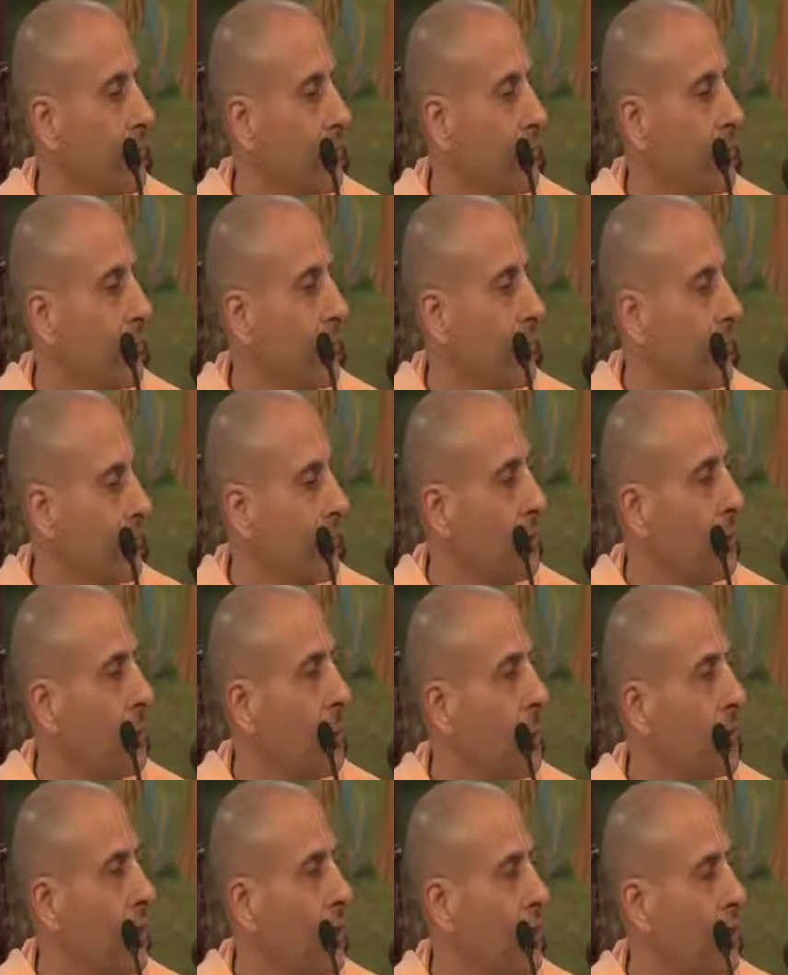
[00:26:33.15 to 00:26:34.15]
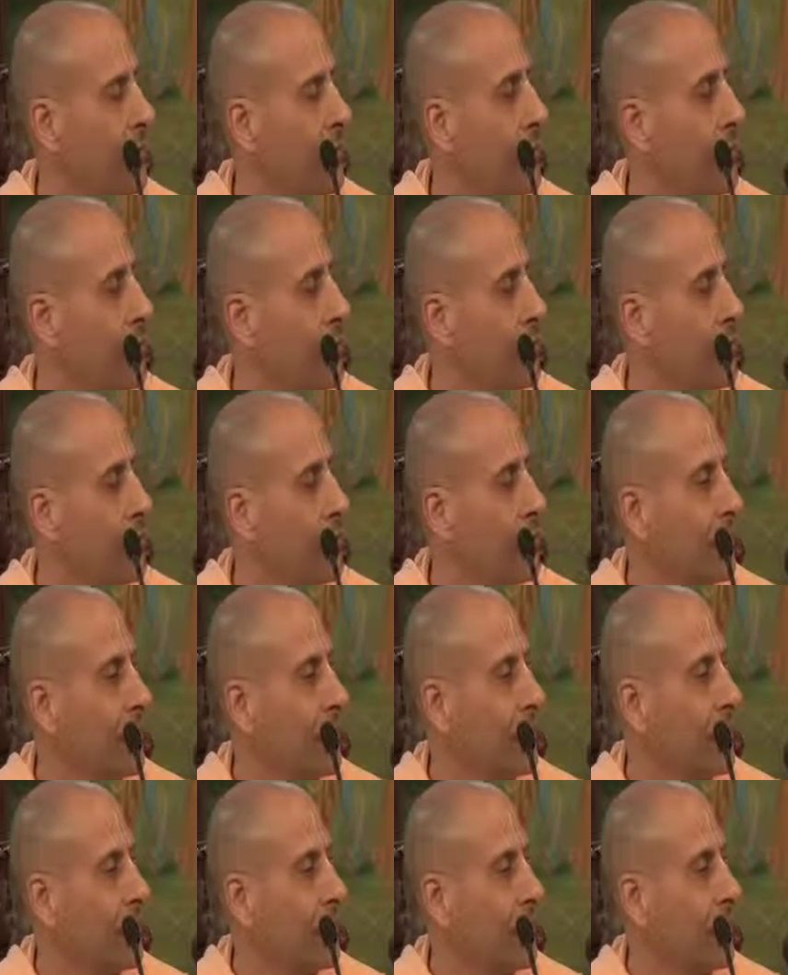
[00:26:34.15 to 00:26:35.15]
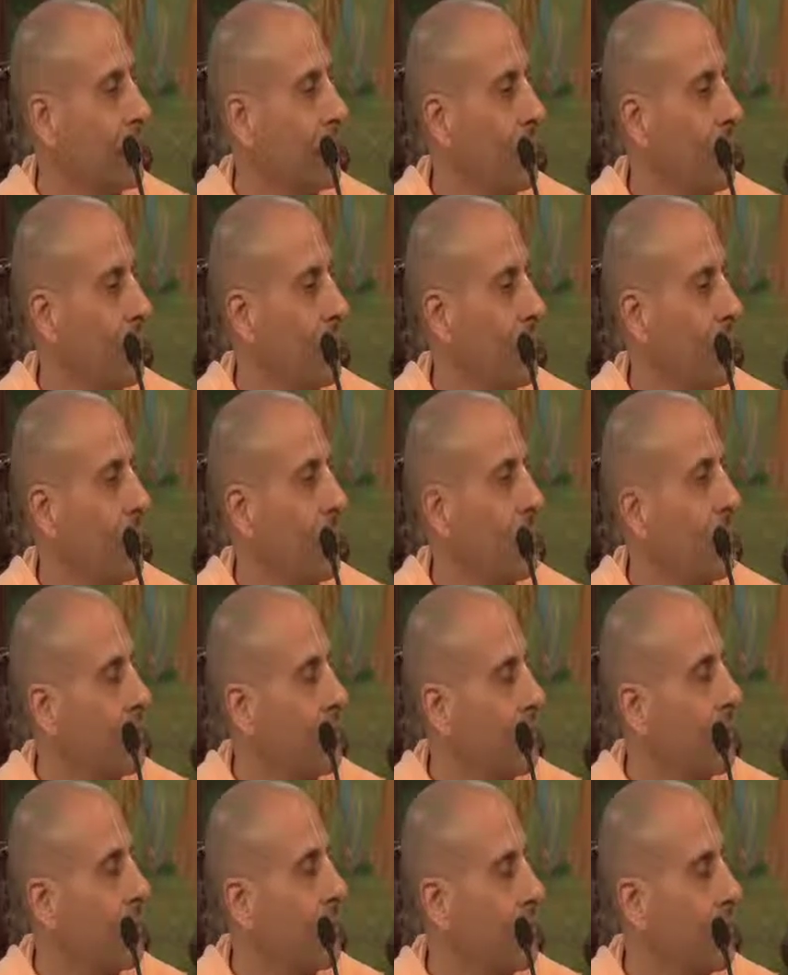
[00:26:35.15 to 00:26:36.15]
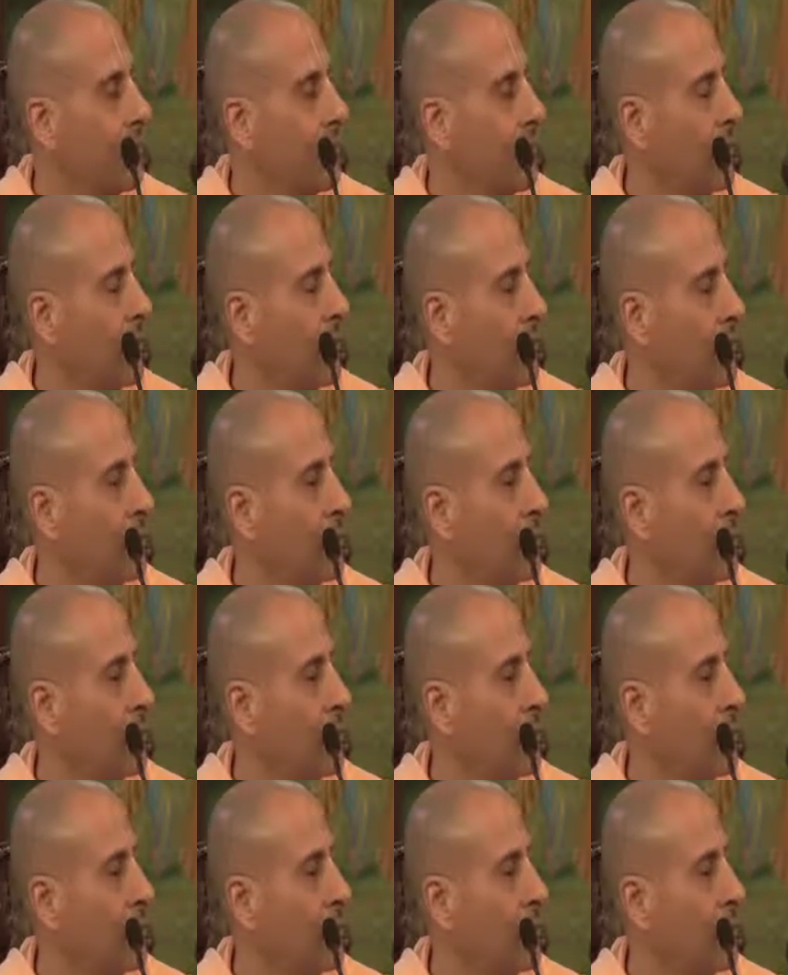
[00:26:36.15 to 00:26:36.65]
to their Gurudev and to the world.